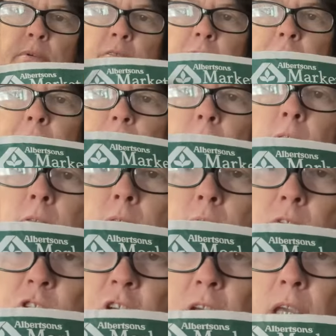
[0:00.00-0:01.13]
of
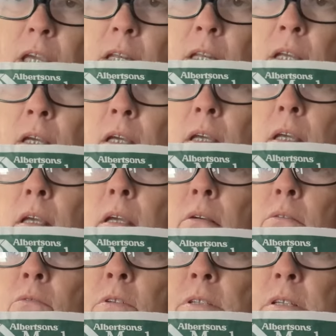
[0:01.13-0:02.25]
chicken
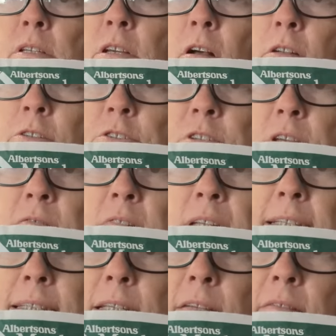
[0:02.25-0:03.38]
was a dollar
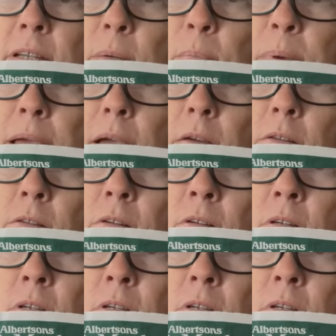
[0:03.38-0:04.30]
seventy-seven a pound.